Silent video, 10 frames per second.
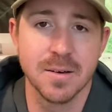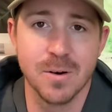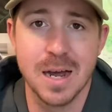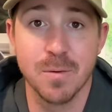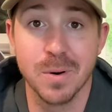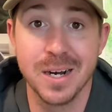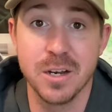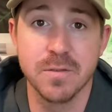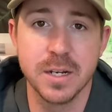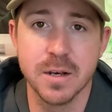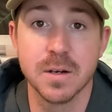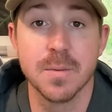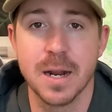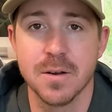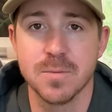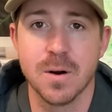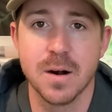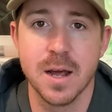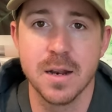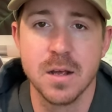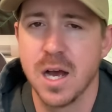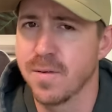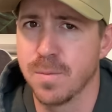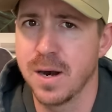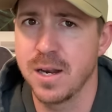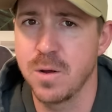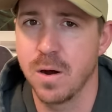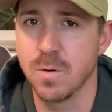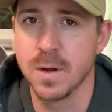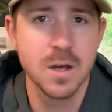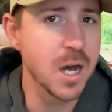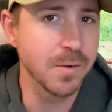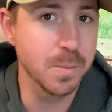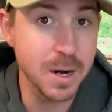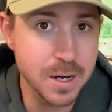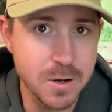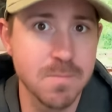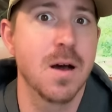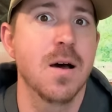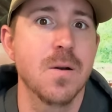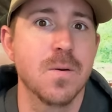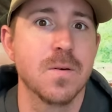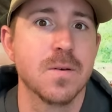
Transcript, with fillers: we'll have a brand new video coming out tomorrow night of a brand new home, of a brand new model.